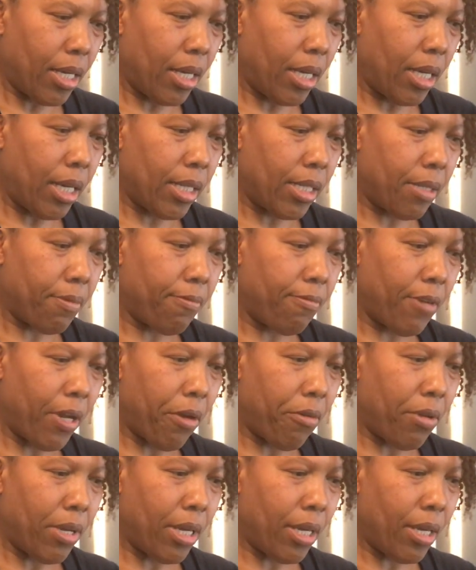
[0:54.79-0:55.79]
it's
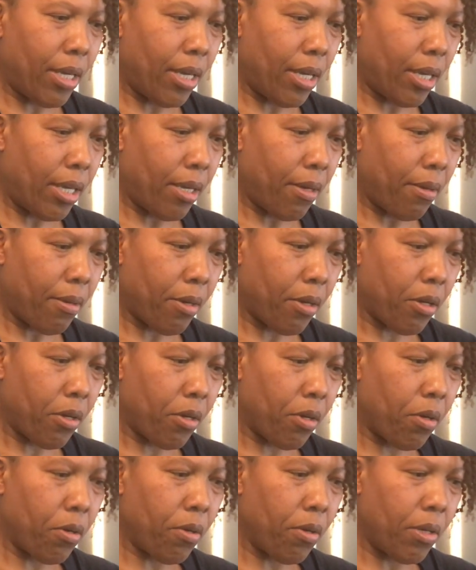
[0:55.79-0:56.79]
very
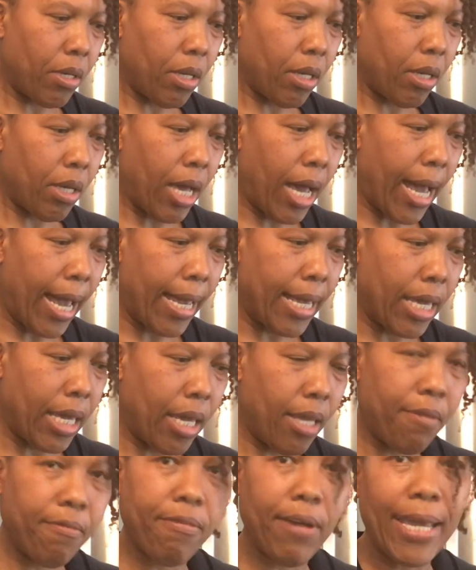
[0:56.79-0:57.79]
good, high
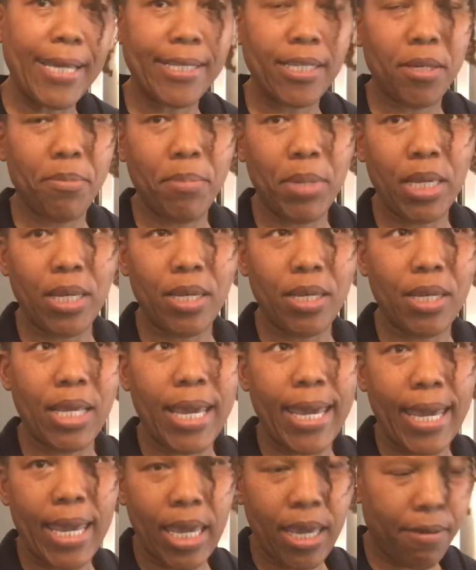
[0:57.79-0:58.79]
in vitamin
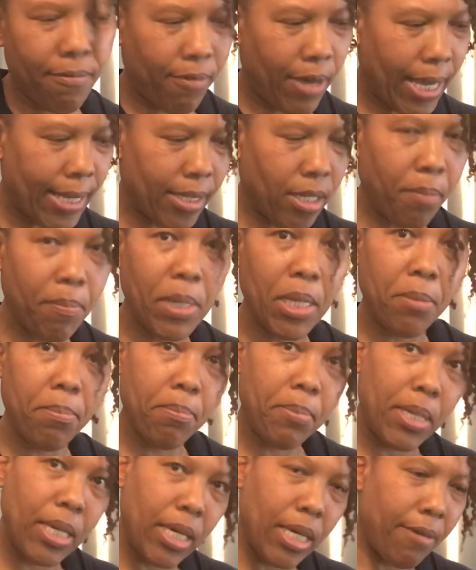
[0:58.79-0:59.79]
A, vitamin
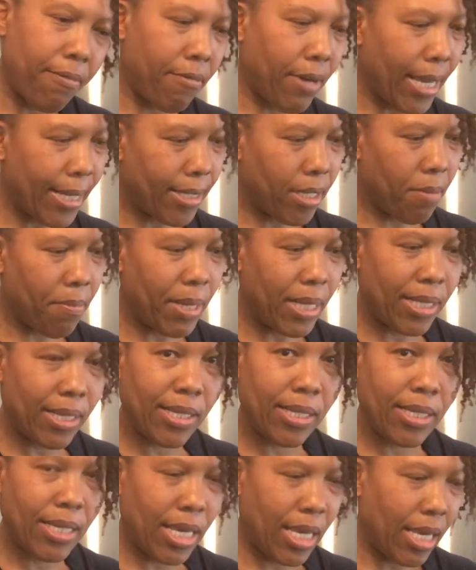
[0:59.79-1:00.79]
B, vitamin
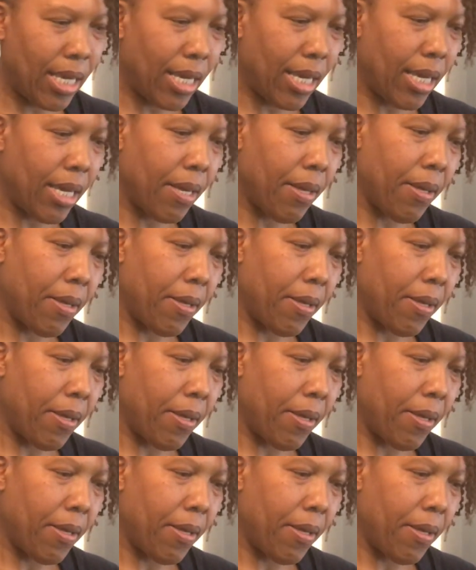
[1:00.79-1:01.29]
C.